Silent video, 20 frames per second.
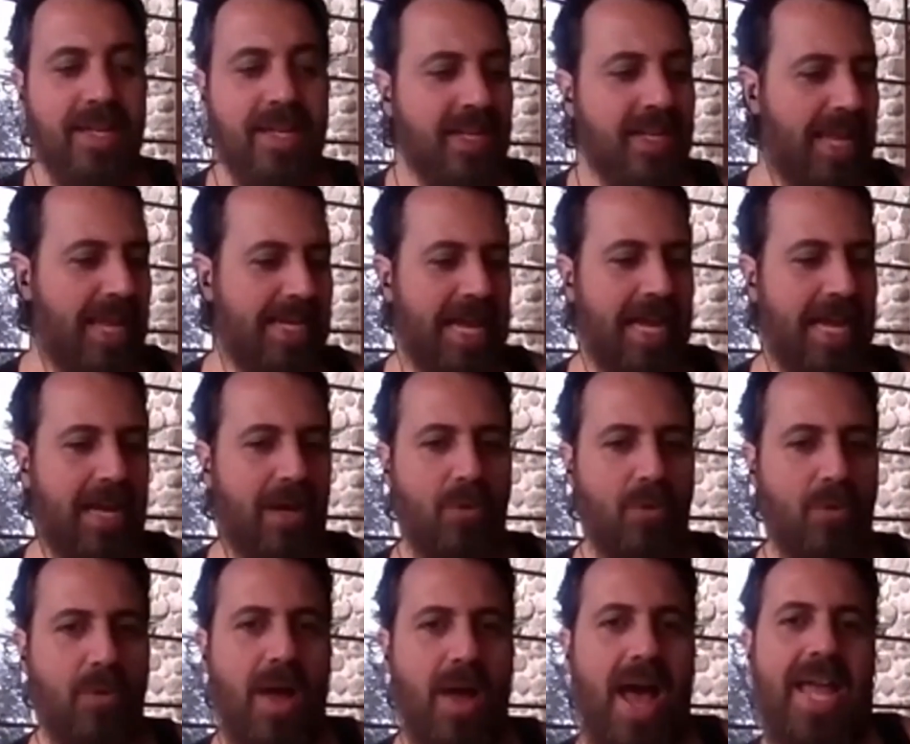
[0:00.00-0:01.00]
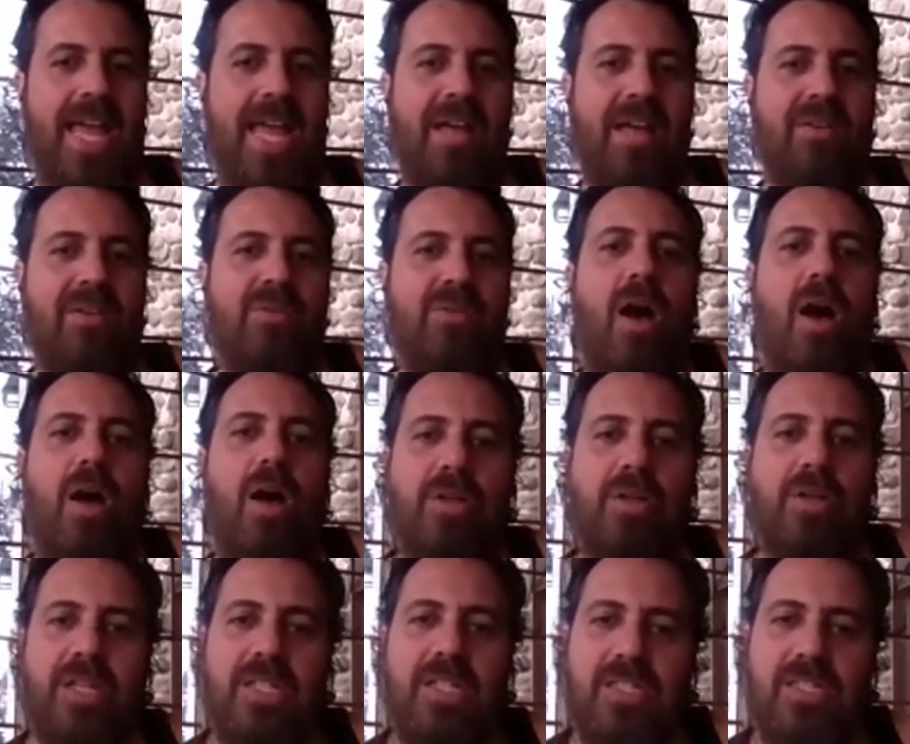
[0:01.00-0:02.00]
And now I have all
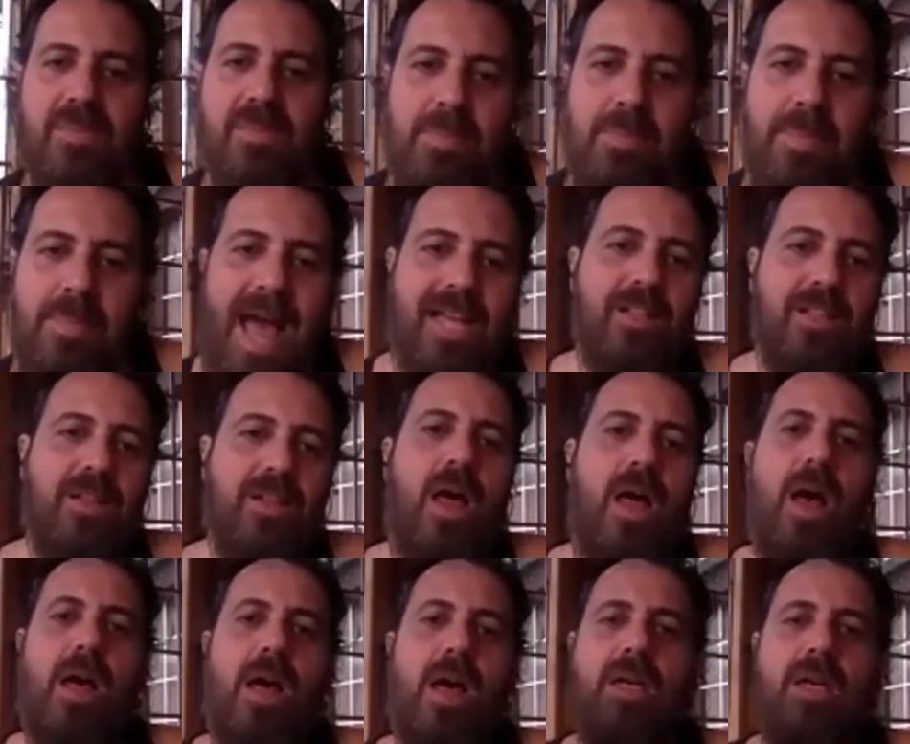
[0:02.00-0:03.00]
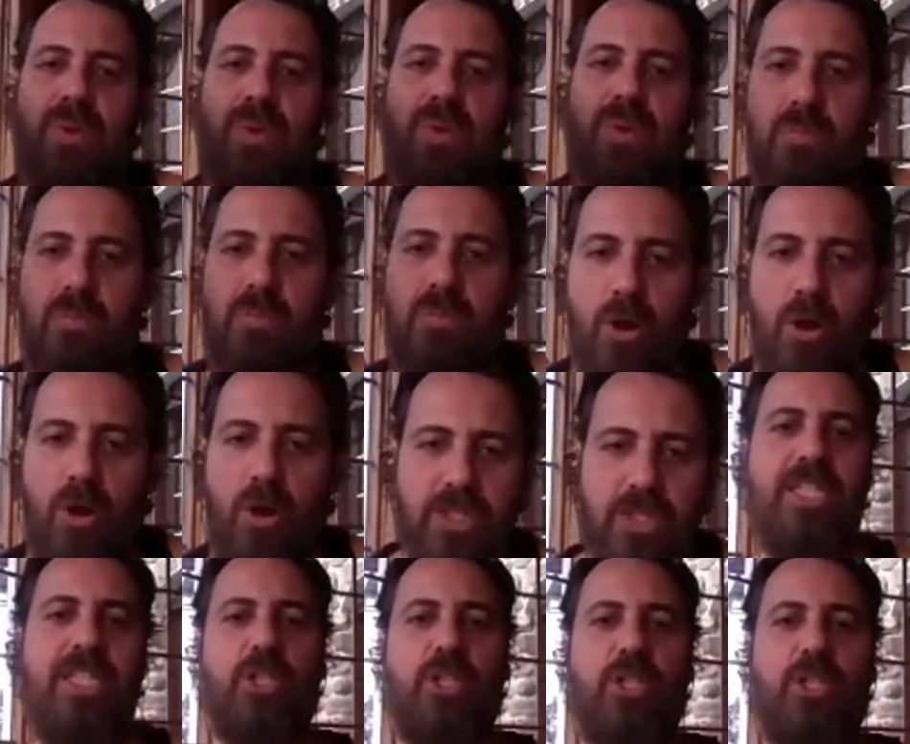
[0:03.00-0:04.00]
this backlog of emotion that
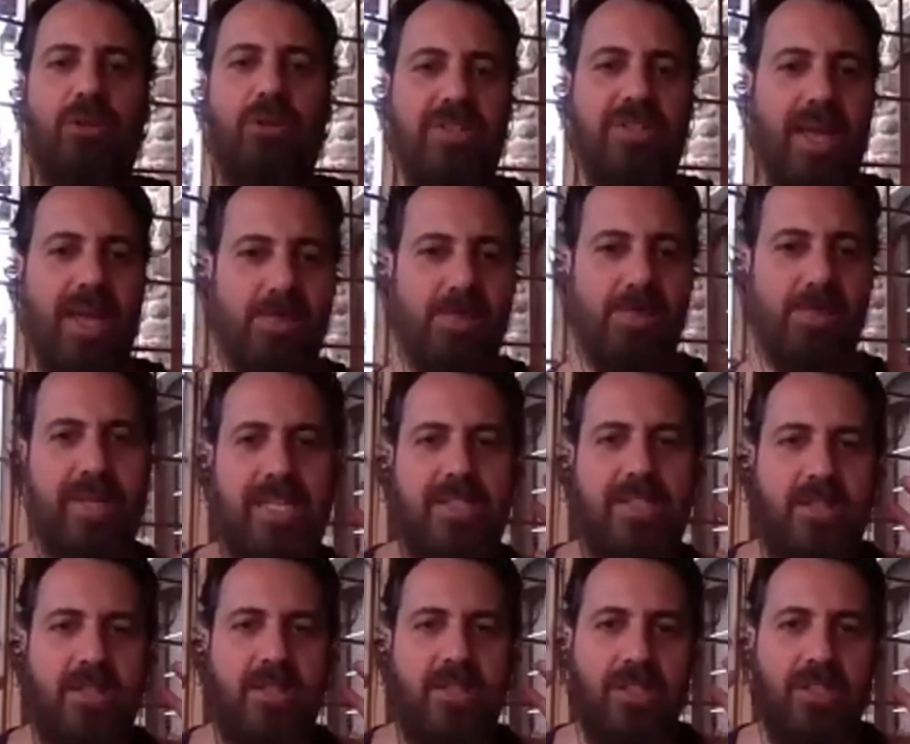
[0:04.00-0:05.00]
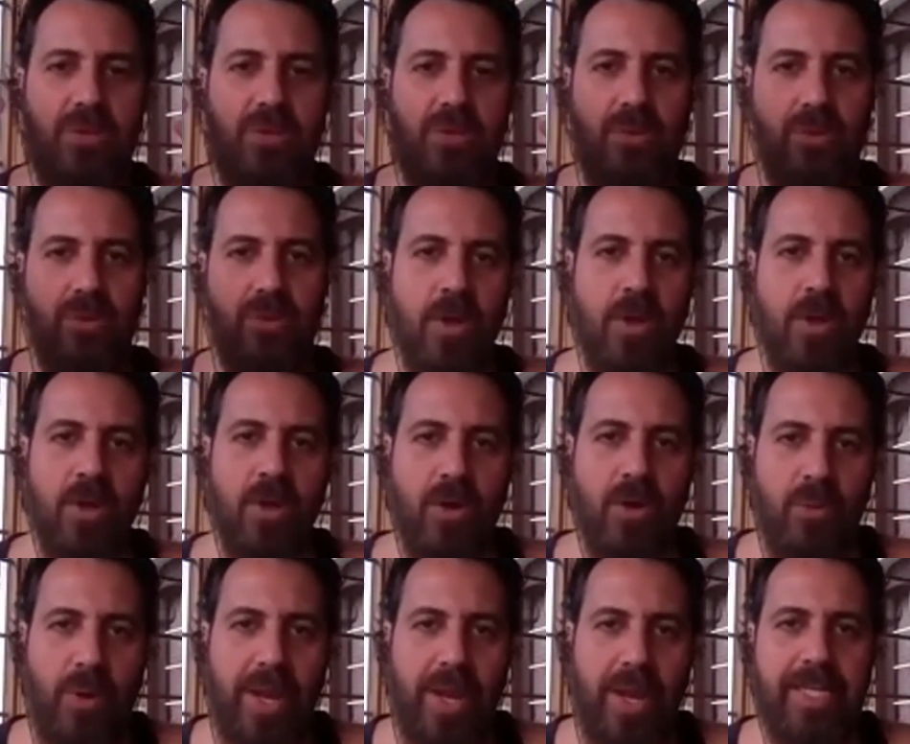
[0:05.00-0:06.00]
shows up and I start to
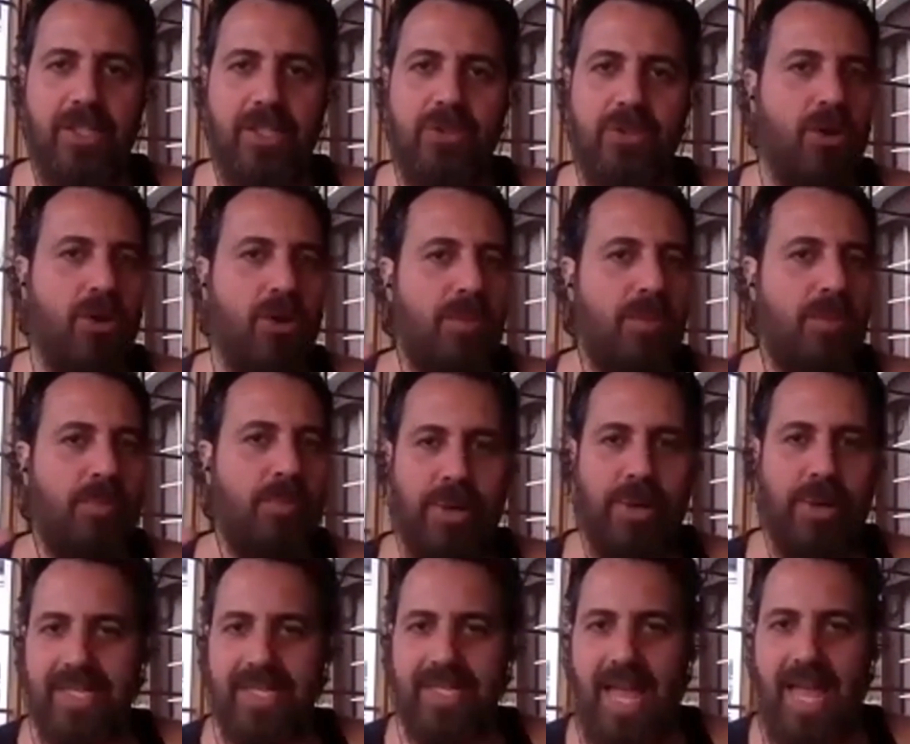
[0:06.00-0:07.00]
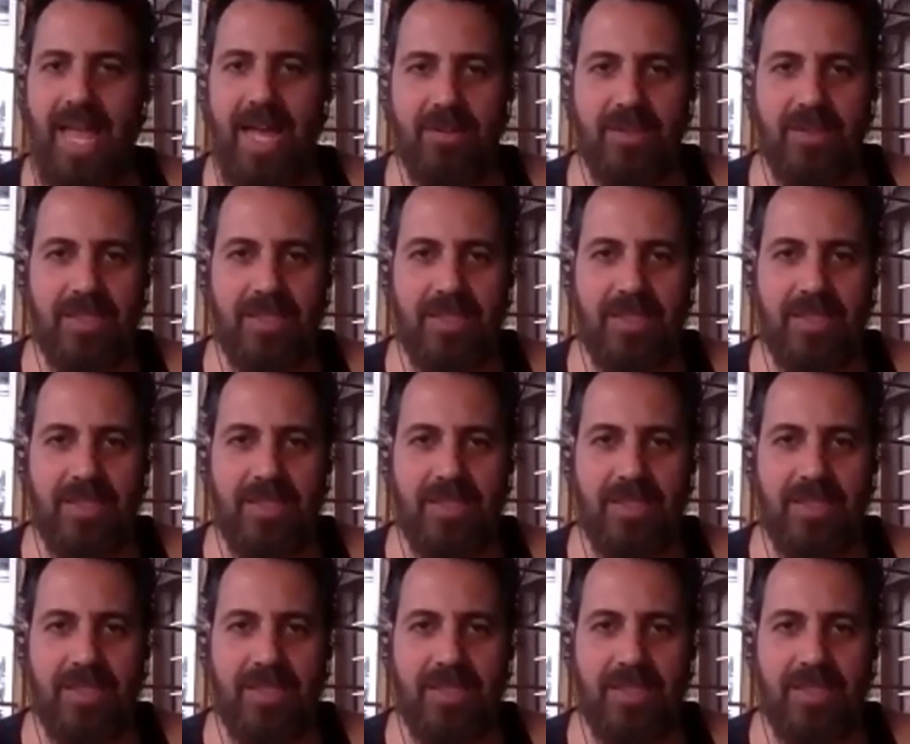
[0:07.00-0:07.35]
rage or break down